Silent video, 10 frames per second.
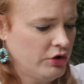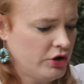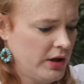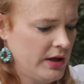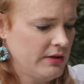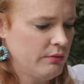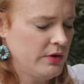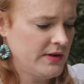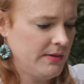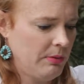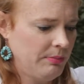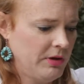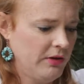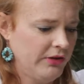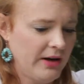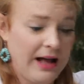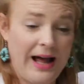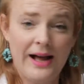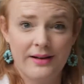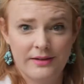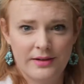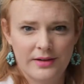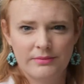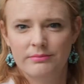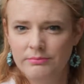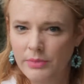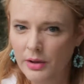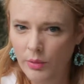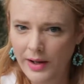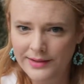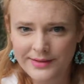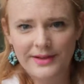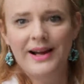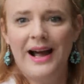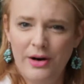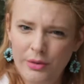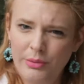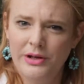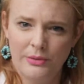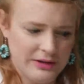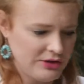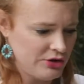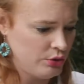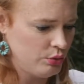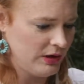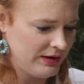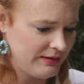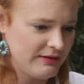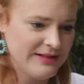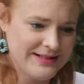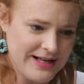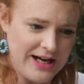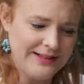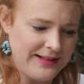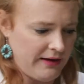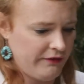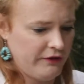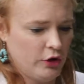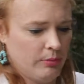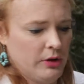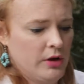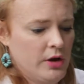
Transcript: Try and we zip up the other side. But wait, how are we going to cut that film?